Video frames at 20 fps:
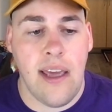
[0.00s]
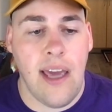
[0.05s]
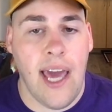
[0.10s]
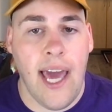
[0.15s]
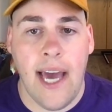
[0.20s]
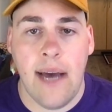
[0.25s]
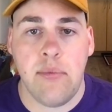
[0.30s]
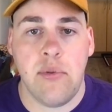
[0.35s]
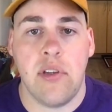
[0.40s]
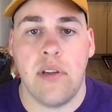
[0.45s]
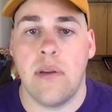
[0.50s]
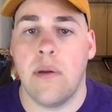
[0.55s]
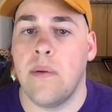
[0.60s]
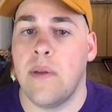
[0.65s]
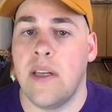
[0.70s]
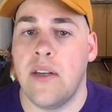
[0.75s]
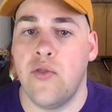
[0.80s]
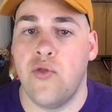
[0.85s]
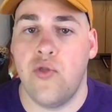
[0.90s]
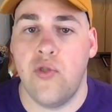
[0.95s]

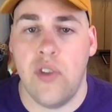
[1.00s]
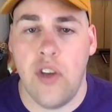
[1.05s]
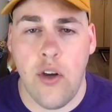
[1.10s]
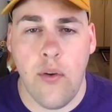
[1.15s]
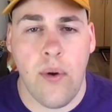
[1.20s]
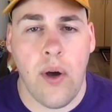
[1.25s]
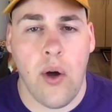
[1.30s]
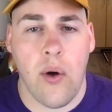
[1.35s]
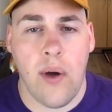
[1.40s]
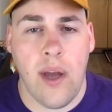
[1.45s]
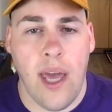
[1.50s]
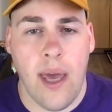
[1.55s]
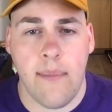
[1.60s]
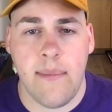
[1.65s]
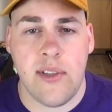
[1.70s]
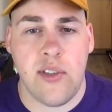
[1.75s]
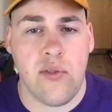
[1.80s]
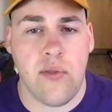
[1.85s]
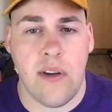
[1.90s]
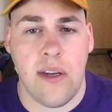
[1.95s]
absolutely zero
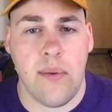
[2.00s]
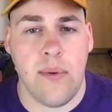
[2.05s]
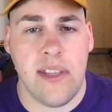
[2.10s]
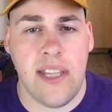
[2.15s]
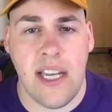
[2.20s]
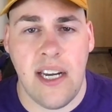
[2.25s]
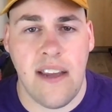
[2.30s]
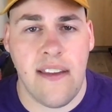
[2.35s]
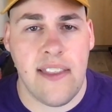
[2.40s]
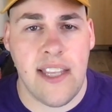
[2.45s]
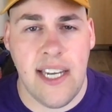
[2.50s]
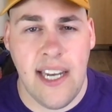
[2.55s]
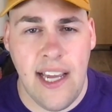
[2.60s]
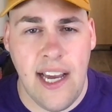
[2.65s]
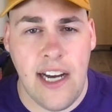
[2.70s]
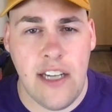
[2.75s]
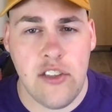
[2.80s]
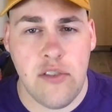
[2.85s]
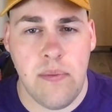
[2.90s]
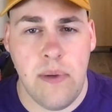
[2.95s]
chemistry with any of the
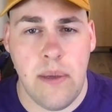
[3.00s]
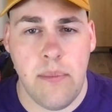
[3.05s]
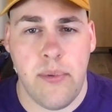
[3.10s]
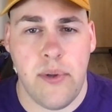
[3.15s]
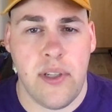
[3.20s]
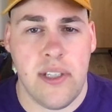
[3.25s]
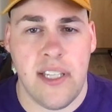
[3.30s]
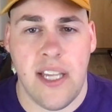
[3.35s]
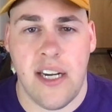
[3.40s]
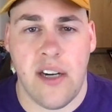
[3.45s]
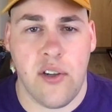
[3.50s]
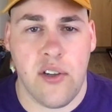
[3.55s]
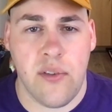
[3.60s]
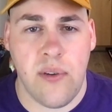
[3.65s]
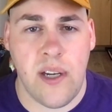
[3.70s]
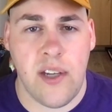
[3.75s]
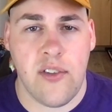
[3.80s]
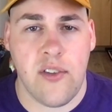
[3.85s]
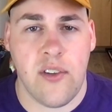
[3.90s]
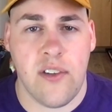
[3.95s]
townspeople, and they don't
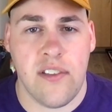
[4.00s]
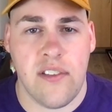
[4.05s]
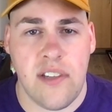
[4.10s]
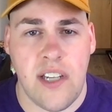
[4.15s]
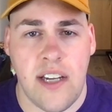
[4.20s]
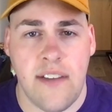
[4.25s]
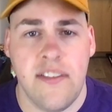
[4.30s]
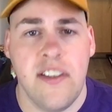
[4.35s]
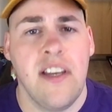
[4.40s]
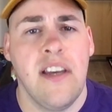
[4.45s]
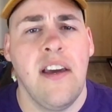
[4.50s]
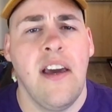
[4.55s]
trust her and stuff.